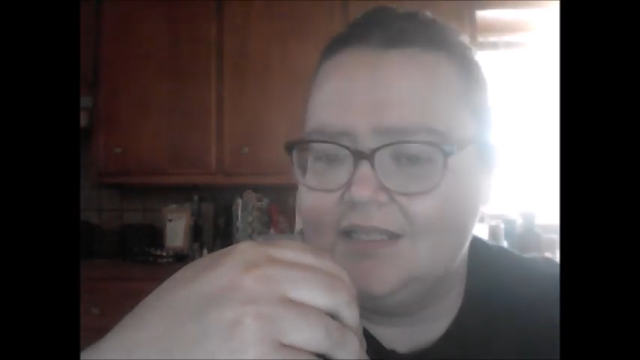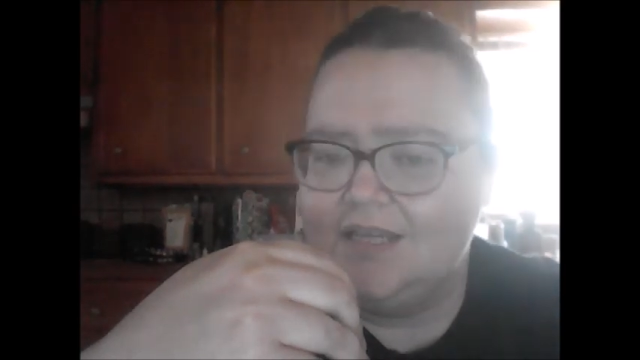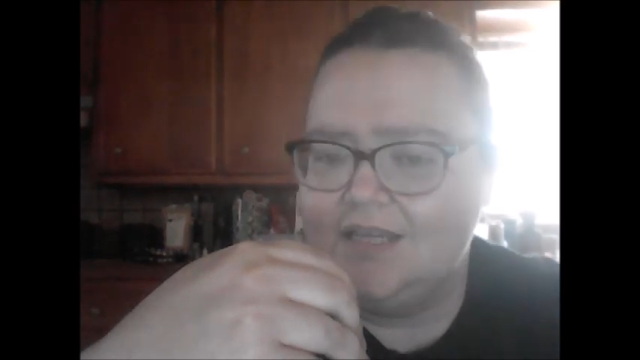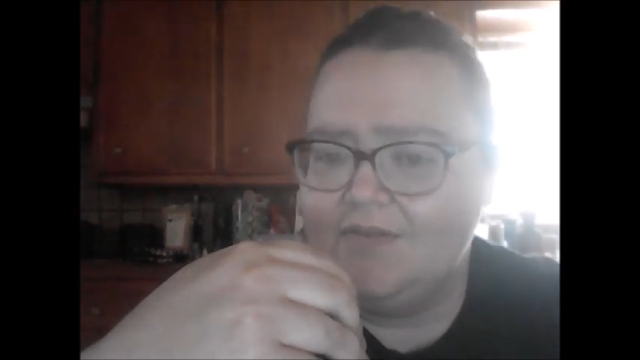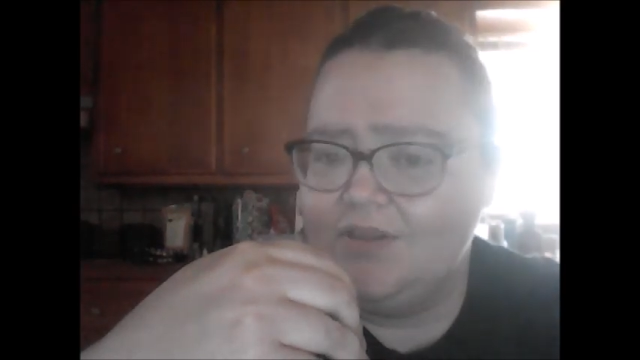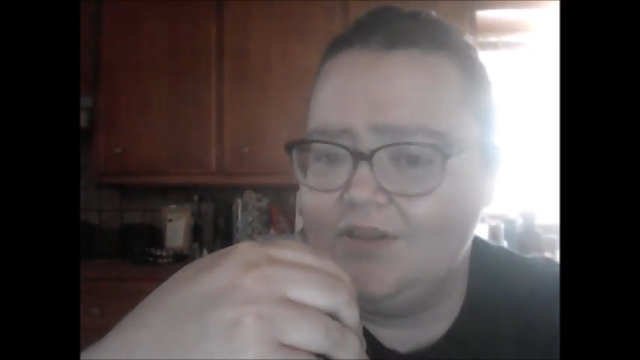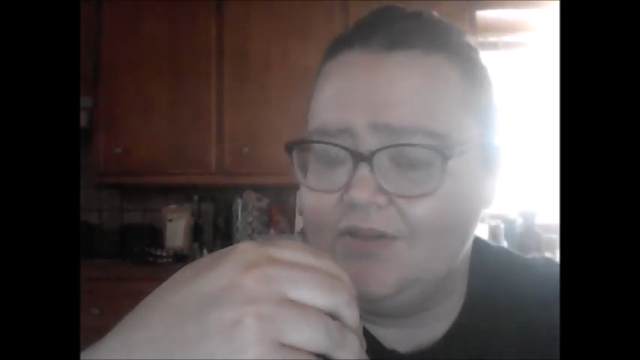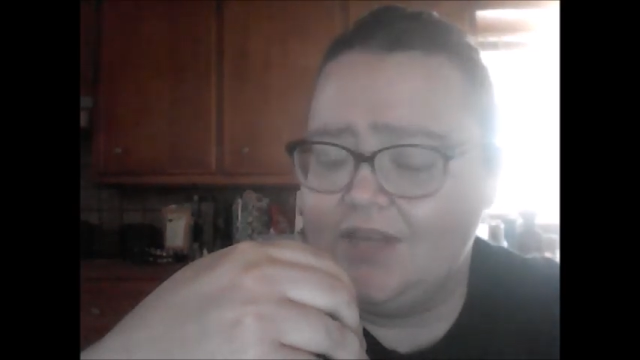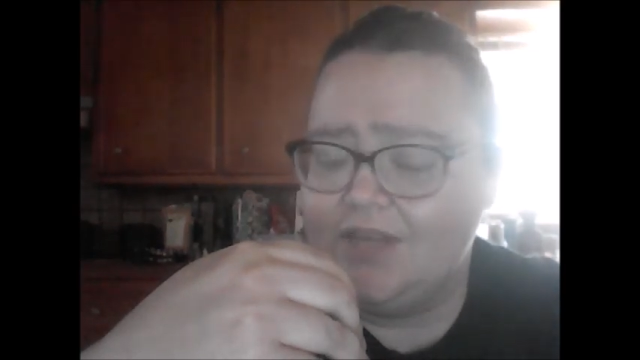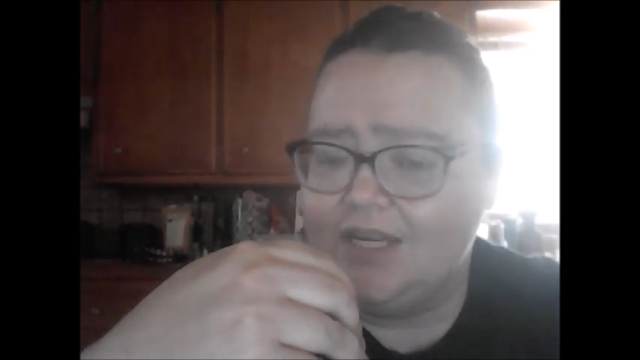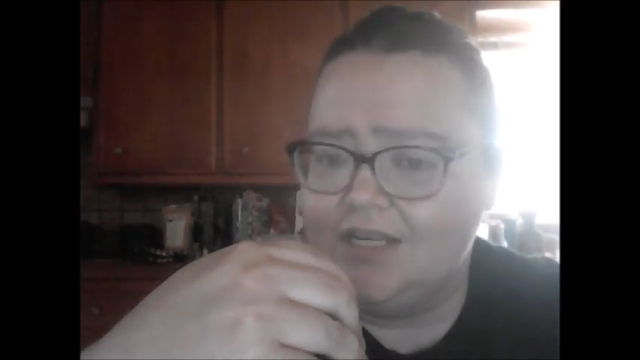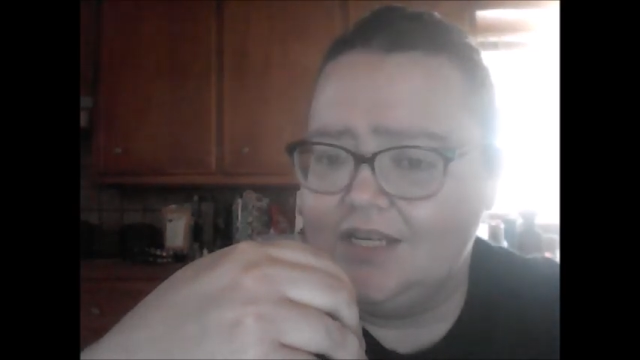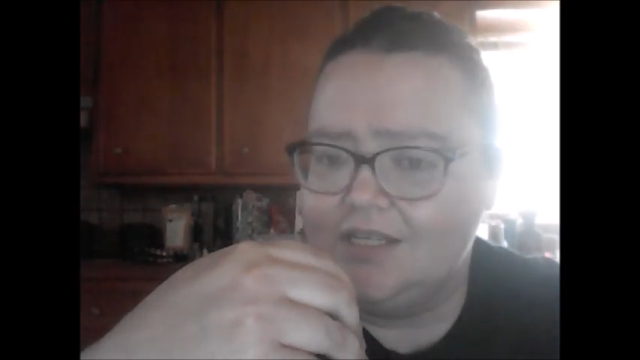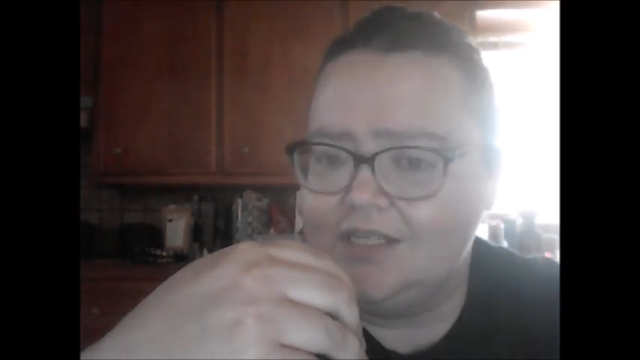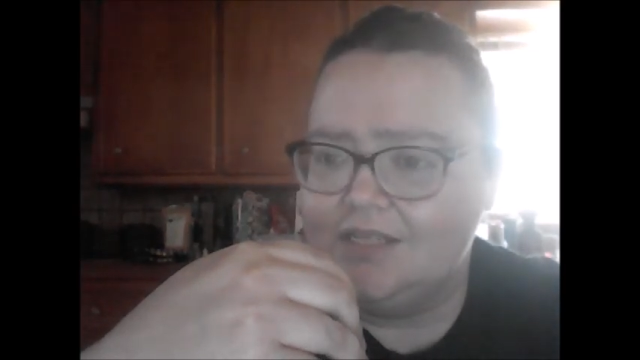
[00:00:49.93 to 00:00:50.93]
even though they
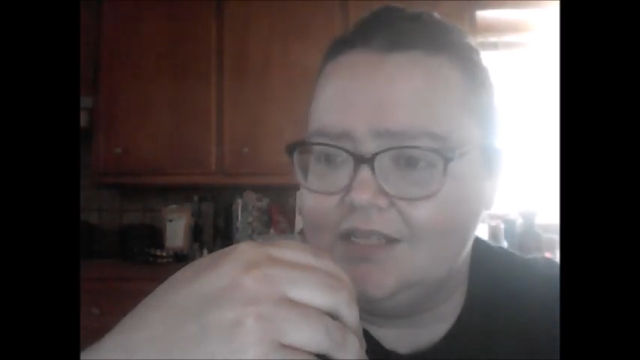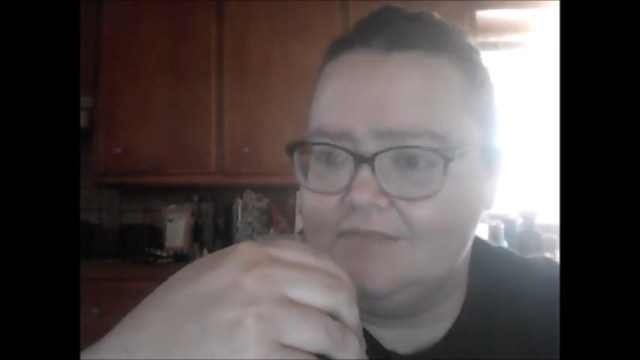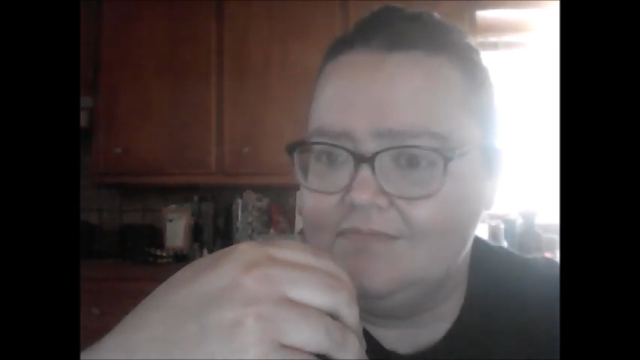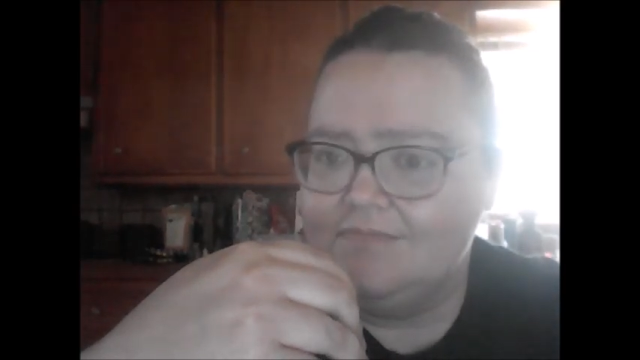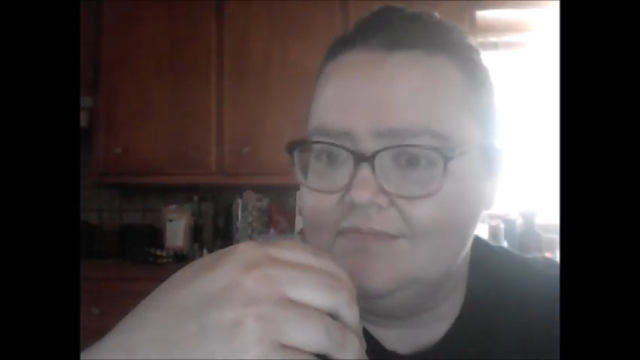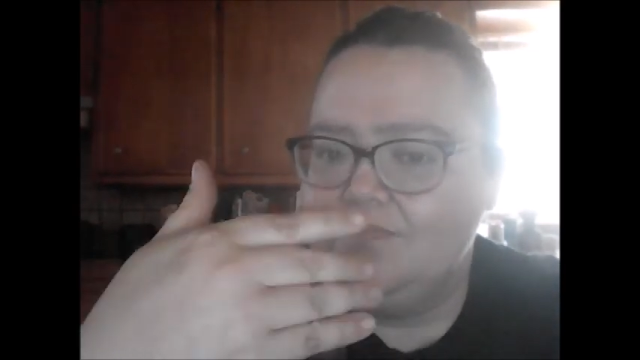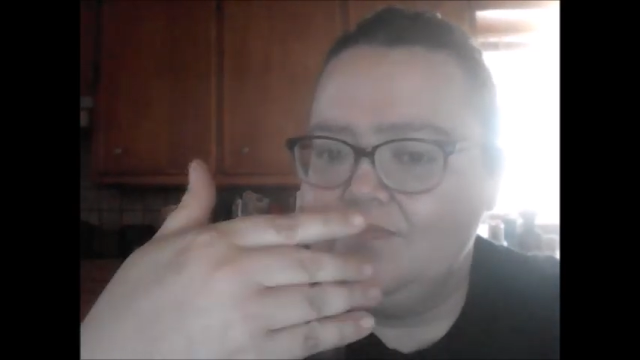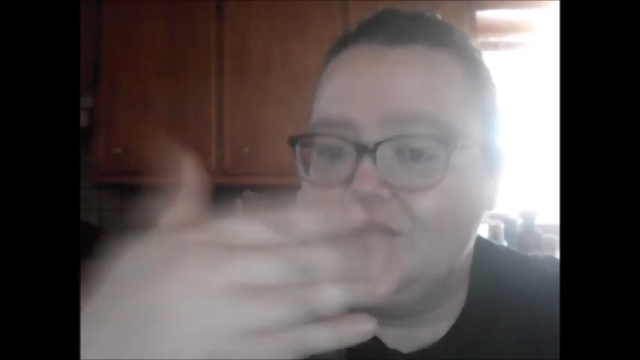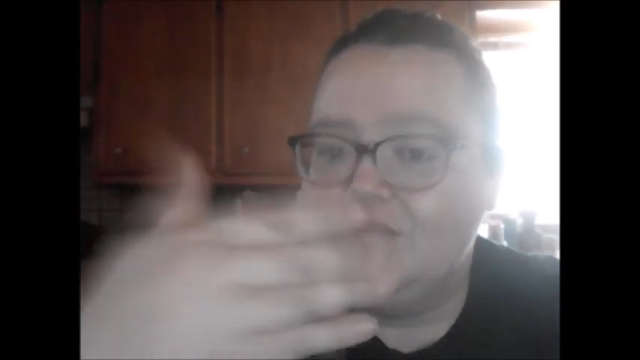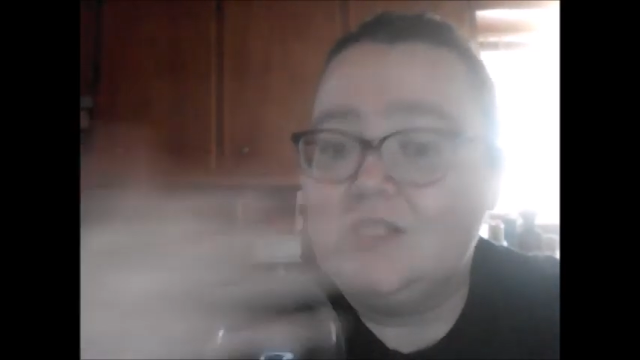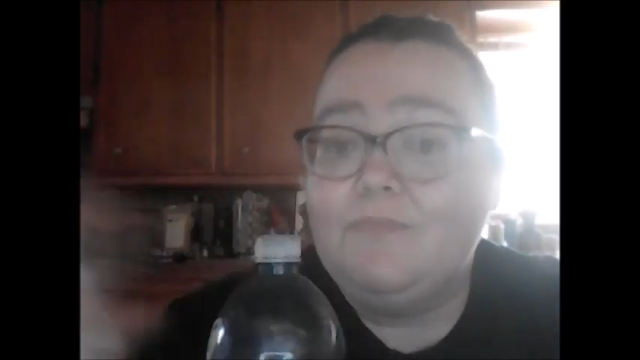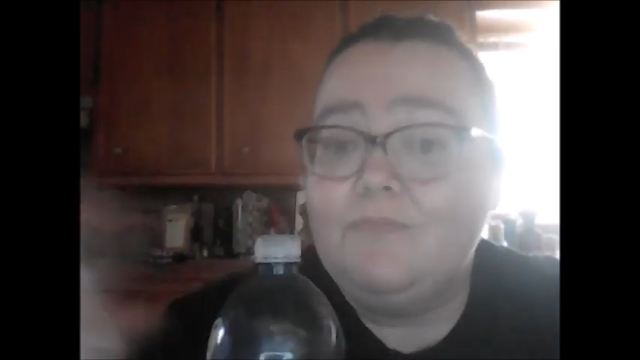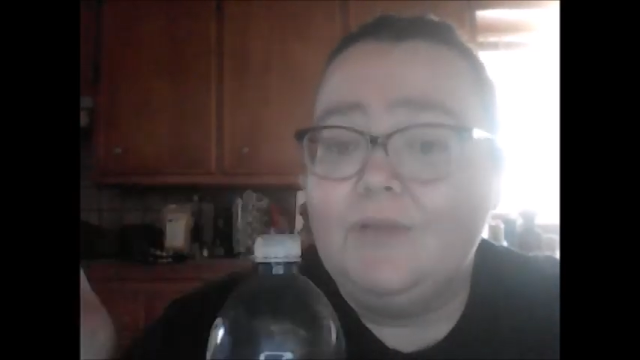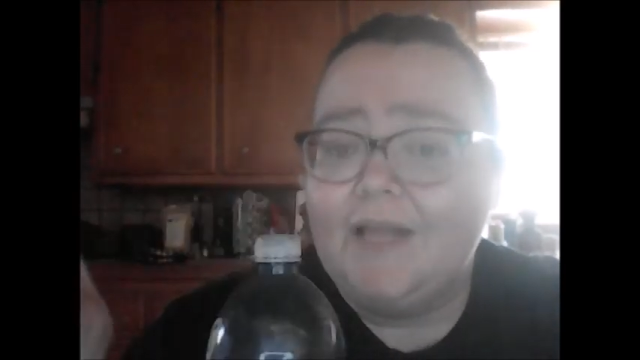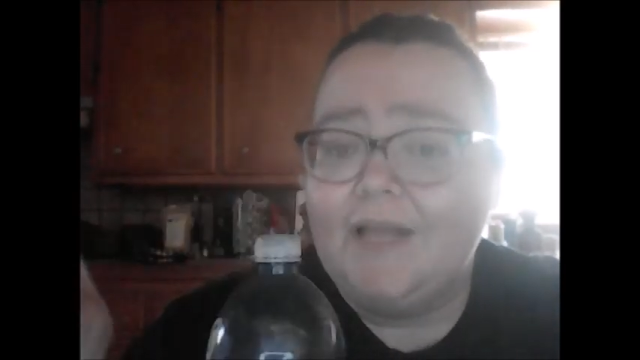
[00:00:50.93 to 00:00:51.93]
didn't
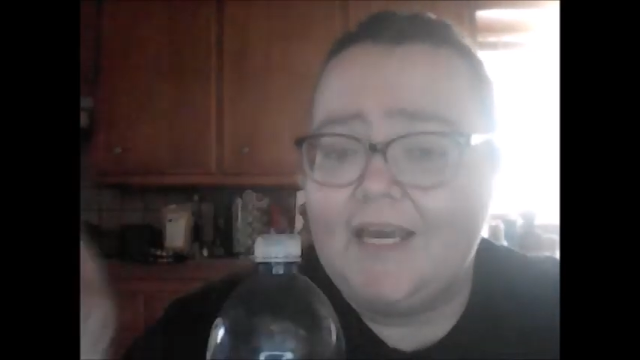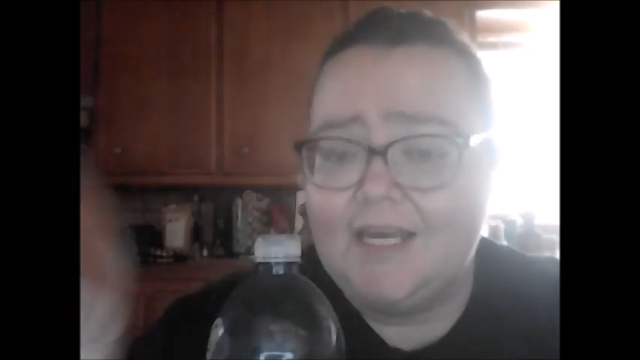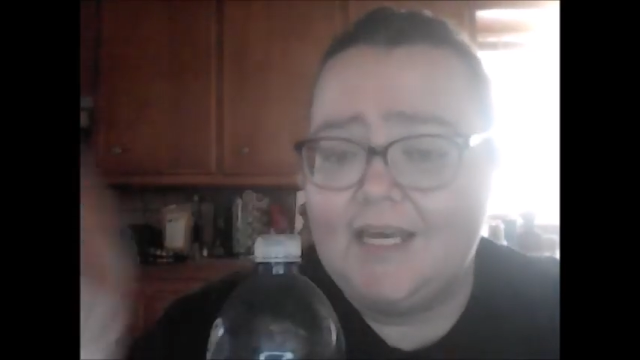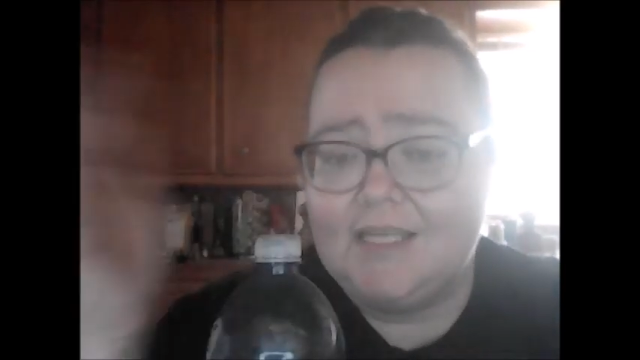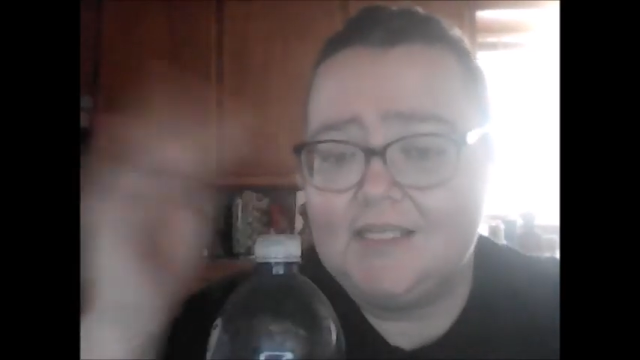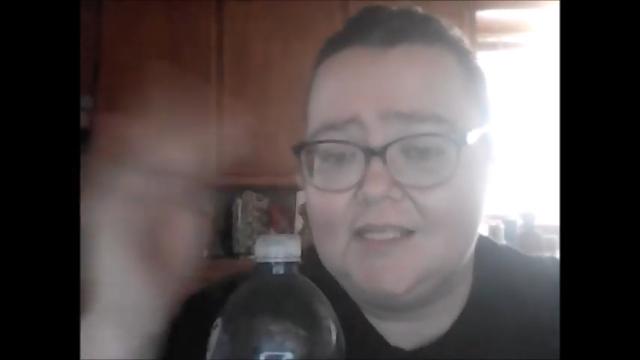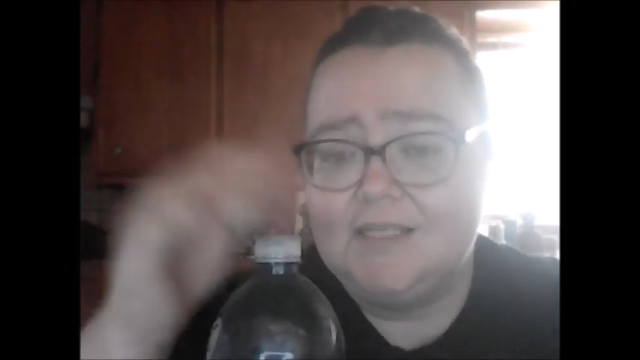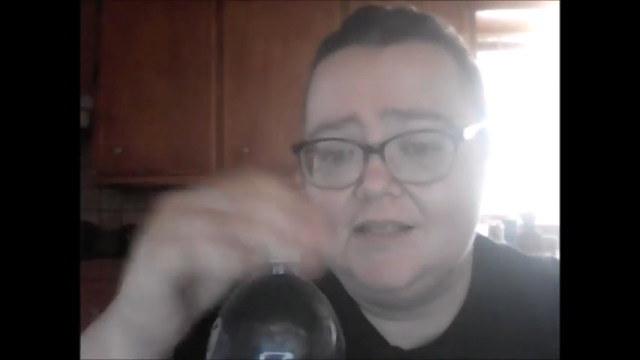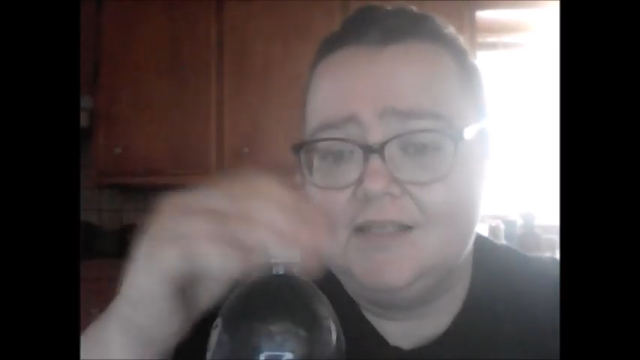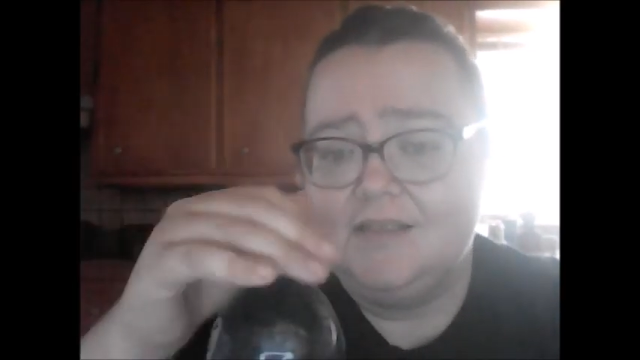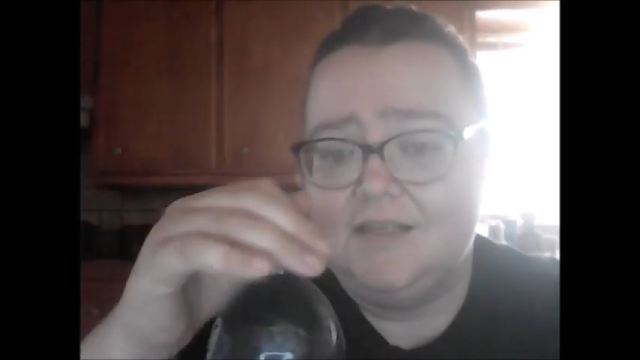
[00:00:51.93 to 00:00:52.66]
display it